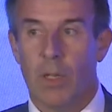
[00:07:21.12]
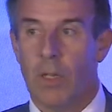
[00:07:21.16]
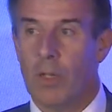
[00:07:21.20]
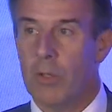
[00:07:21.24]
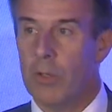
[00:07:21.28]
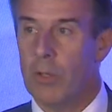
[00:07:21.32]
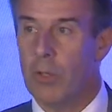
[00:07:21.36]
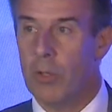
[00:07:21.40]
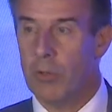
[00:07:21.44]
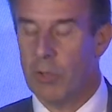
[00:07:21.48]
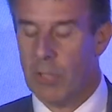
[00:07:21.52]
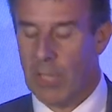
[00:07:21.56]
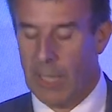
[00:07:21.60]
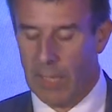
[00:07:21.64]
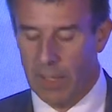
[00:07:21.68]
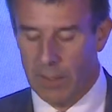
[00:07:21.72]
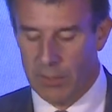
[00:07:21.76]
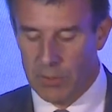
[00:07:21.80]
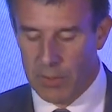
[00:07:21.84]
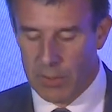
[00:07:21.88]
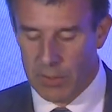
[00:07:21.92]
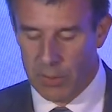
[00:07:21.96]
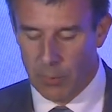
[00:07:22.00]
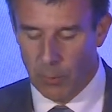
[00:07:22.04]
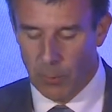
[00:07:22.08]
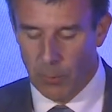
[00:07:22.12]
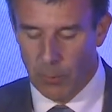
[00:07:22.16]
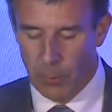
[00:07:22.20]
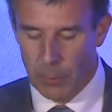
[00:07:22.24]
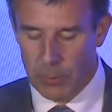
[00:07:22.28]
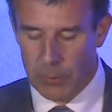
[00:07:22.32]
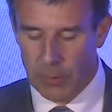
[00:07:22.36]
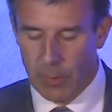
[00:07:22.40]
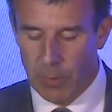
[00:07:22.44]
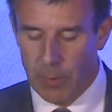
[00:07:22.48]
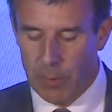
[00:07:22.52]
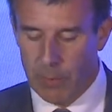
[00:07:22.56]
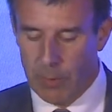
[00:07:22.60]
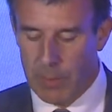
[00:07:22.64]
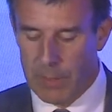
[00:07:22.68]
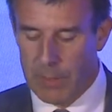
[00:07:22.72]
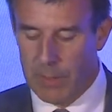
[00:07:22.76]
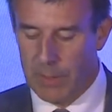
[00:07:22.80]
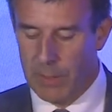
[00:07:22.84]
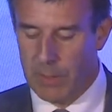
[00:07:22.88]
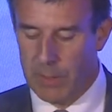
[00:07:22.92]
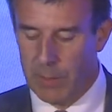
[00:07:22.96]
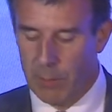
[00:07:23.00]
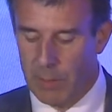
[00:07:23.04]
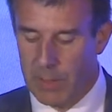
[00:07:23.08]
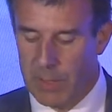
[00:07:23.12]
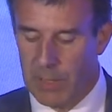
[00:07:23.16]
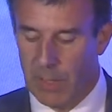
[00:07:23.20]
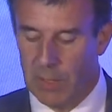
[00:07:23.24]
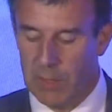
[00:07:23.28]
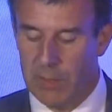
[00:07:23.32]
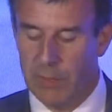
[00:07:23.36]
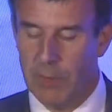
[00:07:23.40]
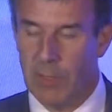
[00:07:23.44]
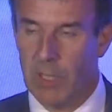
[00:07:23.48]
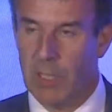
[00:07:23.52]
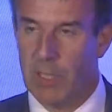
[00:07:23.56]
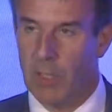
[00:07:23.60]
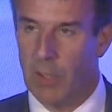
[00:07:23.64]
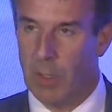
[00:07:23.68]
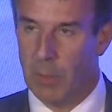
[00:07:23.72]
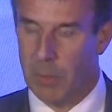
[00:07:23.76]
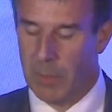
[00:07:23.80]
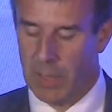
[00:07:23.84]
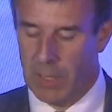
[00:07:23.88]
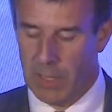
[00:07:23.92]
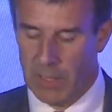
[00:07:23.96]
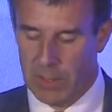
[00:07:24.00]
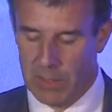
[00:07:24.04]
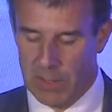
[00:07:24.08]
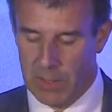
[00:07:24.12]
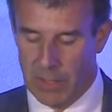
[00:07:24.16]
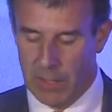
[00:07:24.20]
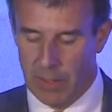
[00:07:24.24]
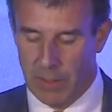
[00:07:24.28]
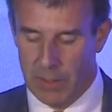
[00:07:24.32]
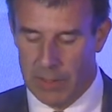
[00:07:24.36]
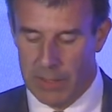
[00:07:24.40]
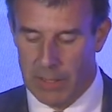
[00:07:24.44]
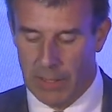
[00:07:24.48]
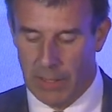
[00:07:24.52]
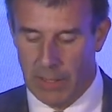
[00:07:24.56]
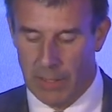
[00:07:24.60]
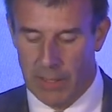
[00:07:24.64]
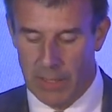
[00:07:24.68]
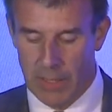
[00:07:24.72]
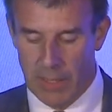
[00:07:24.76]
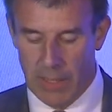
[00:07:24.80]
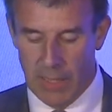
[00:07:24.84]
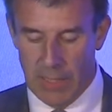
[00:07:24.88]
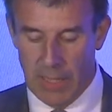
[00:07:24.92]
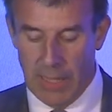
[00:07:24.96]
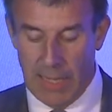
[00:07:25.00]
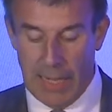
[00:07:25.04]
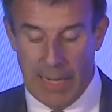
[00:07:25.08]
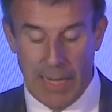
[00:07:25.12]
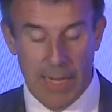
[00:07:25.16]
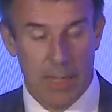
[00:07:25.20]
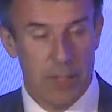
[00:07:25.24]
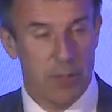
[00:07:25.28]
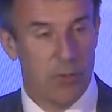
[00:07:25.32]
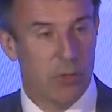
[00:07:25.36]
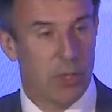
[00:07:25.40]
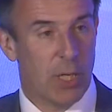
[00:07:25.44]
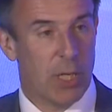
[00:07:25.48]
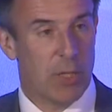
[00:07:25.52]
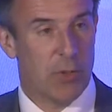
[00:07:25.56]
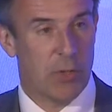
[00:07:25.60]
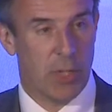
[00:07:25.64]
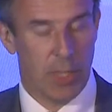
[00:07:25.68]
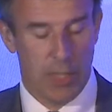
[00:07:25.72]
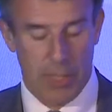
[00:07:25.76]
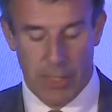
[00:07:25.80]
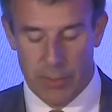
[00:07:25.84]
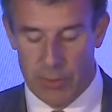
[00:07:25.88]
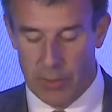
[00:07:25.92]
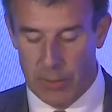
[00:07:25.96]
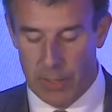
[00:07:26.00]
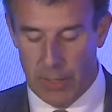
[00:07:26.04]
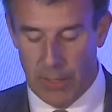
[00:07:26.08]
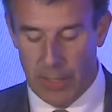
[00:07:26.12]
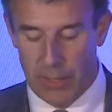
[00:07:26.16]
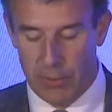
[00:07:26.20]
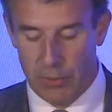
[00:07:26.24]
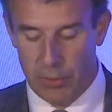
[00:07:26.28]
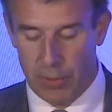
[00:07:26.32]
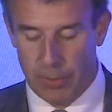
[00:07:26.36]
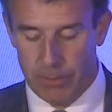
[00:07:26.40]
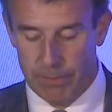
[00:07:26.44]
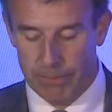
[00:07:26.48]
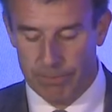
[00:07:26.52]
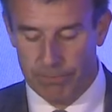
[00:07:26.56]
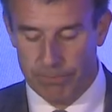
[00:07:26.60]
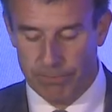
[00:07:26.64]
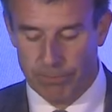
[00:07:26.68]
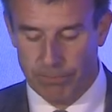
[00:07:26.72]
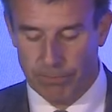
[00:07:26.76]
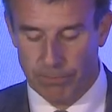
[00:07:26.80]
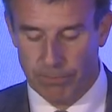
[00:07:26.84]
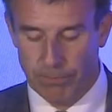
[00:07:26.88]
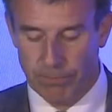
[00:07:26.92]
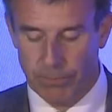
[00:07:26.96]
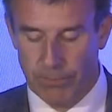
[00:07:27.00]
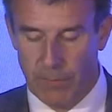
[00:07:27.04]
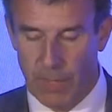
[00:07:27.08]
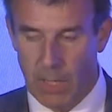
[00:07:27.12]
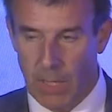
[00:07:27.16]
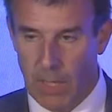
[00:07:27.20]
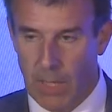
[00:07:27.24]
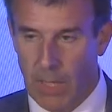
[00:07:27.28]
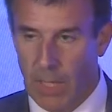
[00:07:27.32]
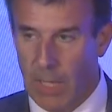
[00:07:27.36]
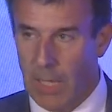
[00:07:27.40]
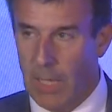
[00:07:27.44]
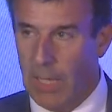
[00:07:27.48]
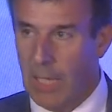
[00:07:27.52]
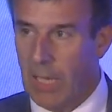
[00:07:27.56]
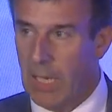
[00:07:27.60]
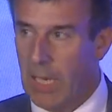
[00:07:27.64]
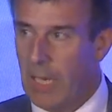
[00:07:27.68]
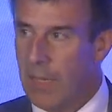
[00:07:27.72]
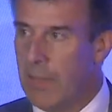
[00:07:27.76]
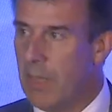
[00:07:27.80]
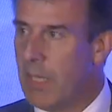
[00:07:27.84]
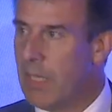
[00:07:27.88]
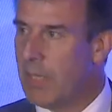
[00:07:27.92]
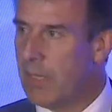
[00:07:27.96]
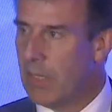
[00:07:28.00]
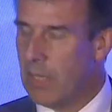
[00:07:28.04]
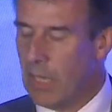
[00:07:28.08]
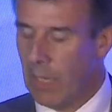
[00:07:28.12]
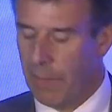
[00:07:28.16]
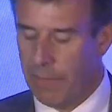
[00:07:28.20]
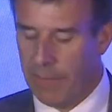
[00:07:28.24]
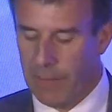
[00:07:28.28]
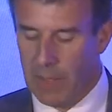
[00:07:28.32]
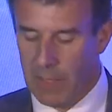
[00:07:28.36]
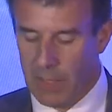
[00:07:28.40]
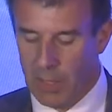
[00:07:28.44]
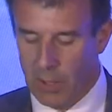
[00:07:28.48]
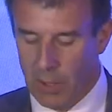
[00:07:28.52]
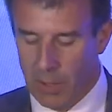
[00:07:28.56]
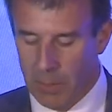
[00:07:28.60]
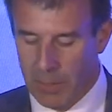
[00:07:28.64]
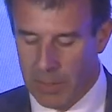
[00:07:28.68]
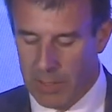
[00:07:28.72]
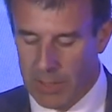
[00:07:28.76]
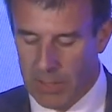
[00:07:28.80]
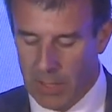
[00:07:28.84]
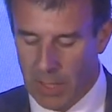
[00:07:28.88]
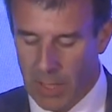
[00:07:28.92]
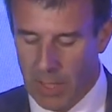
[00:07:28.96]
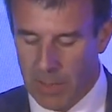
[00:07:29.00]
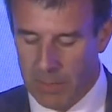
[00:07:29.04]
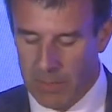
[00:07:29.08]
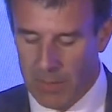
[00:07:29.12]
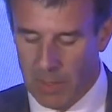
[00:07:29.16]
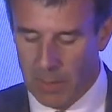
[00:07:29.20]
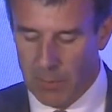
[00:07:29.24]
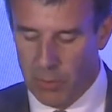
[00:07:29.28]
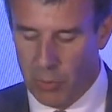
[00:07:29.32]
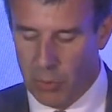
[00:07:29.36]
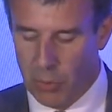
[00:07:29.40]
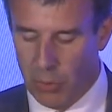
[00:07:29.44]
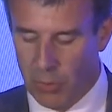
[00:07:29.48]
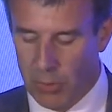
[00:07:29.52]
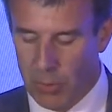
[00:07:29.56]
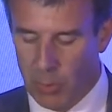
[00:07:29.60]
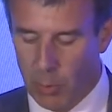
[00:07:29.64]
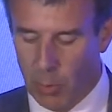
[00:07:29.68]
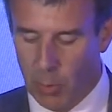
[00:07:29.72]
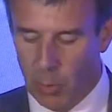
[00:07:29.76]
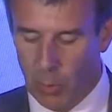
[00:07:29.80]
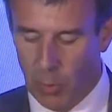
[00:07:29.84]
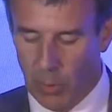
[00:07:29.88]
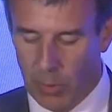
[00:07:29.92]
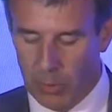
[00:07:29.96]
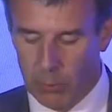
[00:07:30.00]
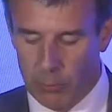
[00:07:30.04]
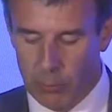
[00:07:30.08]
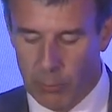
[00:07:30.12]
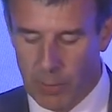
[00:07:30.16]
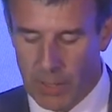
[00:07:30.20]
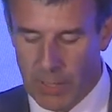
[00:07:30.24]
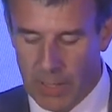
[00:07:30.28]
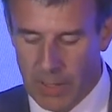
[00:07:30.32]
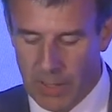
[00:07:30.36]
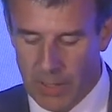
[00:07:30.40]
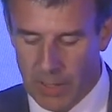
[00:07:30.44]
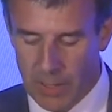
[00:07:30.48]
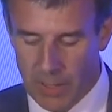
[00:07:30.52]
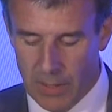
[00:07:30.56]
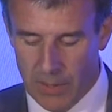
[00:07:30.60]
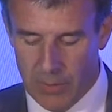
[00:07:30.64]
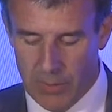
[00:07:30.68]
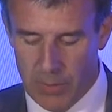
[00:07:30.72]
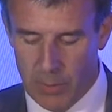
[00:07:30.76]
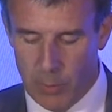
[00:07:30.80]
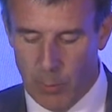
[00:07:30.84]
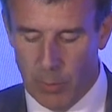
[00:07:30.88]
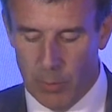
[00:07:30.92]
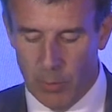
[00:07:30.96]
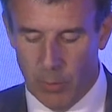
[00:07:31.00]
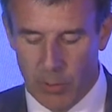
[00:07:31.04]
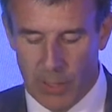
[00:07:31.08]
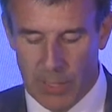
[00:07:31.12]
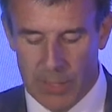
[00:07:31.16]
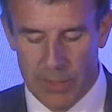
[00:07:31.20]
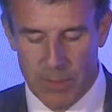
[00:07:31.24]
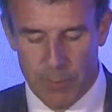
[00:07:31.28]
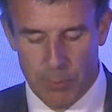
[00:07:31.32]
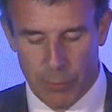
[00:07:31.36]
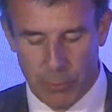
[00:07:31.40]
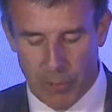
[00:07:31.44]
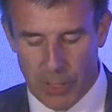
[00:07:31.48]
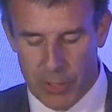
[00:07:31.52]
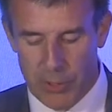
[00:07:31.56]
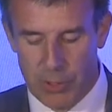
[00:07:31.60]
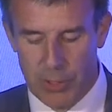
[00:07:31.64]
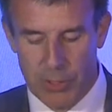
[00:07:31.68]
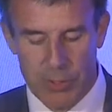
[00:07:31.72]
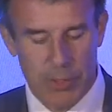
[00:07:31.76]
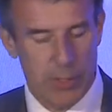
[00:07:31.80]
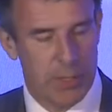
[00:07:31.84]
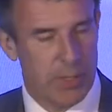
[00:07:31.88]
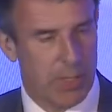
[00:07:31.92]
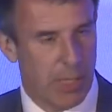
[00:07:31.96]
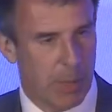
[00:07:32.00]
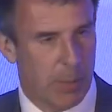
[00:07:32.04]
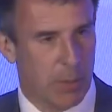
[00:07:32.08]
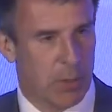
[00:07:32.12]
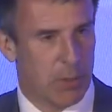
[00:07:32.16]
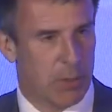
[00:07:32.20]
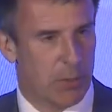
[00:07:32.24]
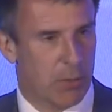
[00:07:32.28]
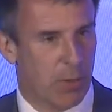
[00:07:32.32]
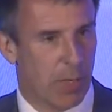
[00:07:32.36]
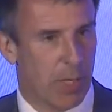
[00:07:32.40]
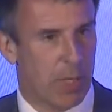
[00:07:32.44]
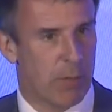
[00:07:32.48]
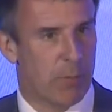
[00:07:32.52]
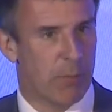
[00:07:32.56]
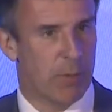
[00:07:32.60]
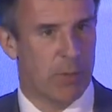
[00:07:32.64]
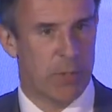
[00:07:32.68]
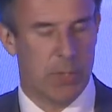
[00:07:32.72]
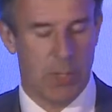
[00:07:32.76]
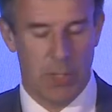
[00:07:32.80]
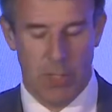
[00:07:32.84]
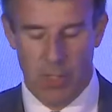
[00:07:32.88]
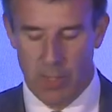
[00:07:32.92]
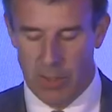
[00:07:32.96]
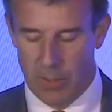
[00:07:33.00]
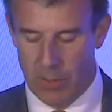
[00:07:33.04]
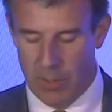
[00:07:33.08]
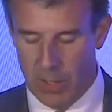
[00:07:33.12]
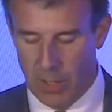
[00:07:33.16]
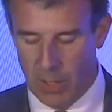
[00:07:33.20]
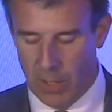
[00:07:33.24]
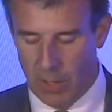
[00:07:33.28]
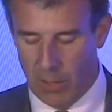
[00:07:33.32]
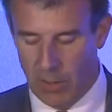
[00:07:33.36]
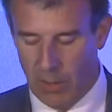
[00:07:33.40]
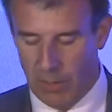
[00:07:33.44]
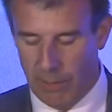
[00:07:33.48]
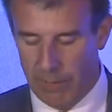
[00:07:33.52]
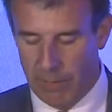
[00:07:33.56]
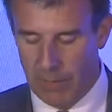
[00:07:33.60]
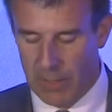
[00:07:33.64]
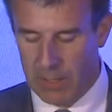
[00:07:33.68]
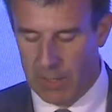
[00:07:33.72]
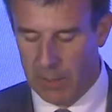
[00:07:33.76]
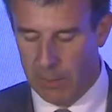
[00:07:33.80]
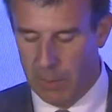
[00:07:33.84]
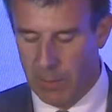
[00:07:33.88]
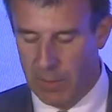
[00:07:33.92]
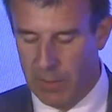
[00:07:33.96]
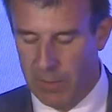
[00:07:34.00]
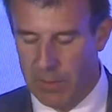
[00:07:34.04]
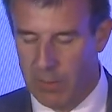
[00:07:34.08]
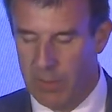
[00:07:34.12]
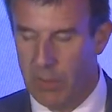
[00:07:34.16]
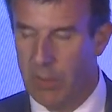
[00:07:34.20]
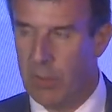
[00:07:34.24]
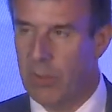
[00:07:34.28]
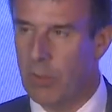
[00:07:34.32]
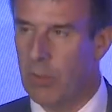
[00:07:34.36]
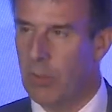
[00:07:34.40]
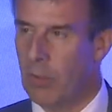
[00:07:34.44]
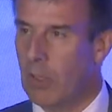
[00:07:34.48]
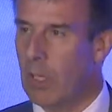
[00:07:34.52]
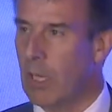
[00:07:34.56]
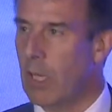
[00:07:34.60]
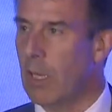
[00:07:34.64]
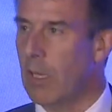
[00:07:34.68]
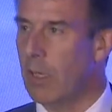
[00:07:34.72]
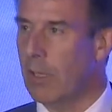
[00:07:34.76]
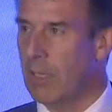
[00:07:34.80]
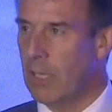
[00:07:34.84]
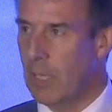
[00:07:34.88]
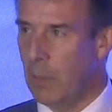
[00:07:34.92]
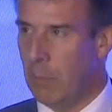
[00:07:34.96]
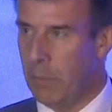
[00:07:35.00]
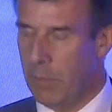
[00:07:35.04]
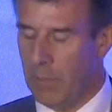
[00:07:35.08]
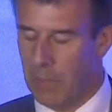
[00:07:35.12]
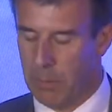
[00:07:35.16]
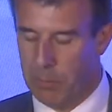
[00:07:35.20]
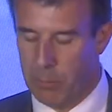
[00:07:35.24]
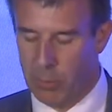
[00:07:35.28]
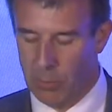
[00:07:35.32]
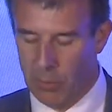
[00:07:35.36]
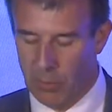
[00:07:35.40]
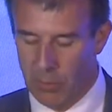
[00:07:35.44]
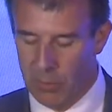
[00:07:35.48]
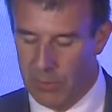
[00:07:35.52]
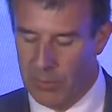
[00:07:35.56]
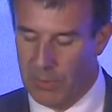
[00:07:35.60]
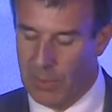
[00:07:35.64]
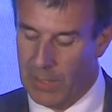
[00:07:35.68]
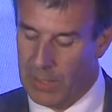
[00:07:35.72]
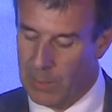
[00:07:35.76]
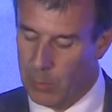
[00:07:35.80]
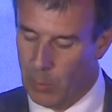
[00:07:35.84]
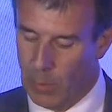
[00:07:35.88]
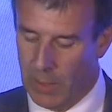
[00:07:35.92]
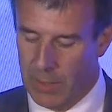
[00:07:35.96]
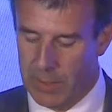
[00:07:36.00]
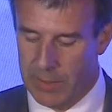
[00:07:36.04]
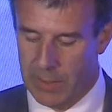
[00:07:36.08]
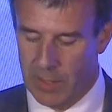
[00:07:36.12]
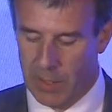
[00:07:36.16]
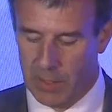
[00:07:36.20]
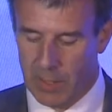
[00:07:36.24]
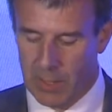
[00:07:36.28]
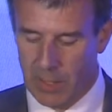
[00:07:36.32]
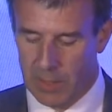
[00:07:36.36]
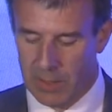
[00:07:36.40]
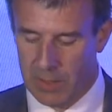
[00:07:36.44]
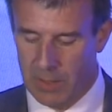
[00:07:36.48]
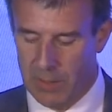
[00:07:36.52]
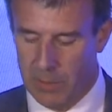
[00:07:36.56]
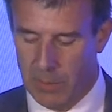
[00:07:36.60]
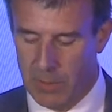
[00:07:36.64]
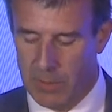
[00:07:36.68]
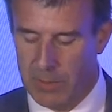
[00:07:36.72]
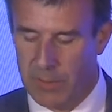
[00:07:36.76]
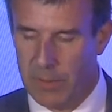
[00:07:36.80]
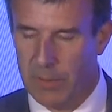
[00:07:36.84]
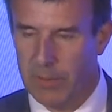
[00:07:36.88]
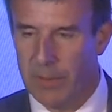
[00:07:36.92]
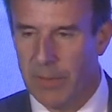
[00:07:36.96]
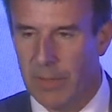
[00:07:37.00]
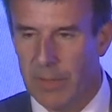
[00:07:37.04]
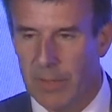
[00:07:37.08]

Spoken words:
New challenges have also arisen as a result of economic austerity and changing legislation. In these tough economic times, I'm sure you will all agree that we're all under pressure to demonstrate return on investment to our company boards as well as our customers,